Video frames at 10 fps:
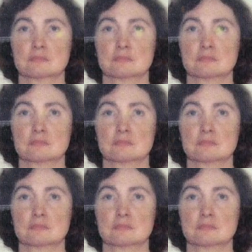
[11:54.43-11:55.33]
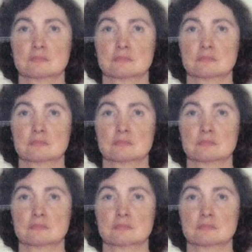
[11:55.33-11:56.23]

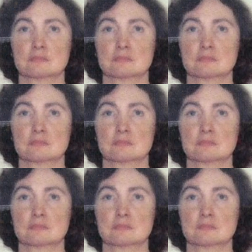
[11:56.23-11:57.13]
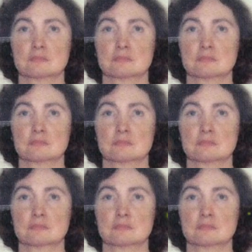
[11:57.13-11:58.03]

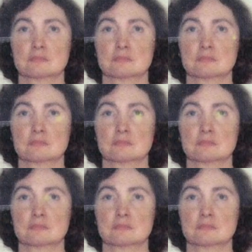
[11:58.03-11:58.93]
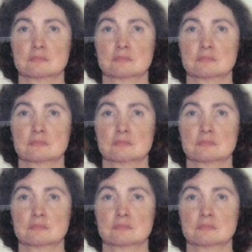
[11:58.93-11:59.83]

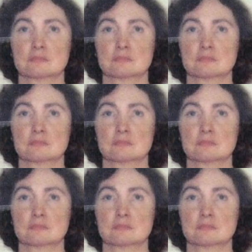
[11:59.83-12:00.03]
(no lip movement)